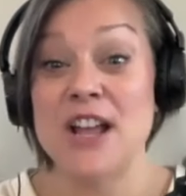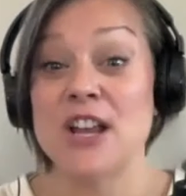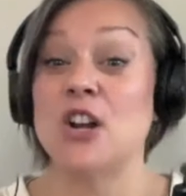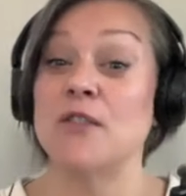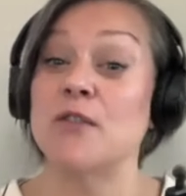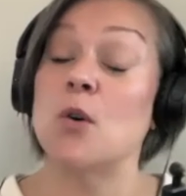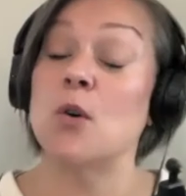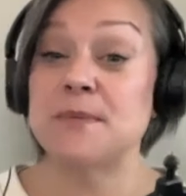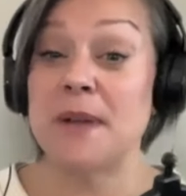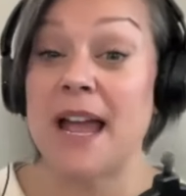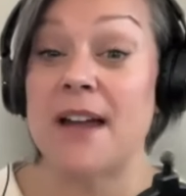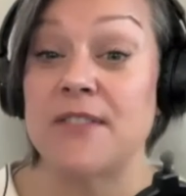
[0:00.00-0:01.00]
You know, of course,
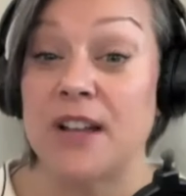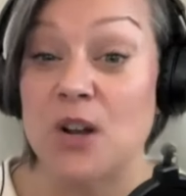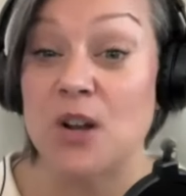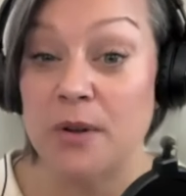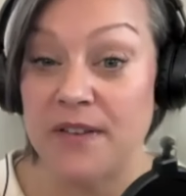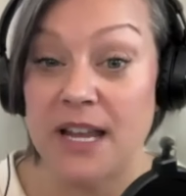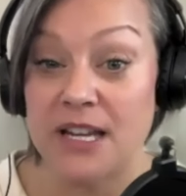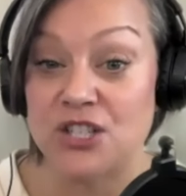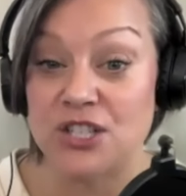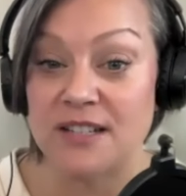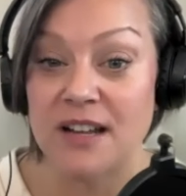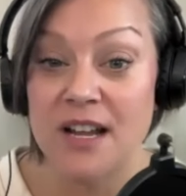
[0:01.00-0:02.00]
we have
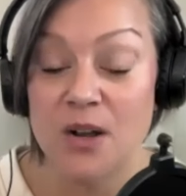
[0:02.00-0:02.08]
equivocation,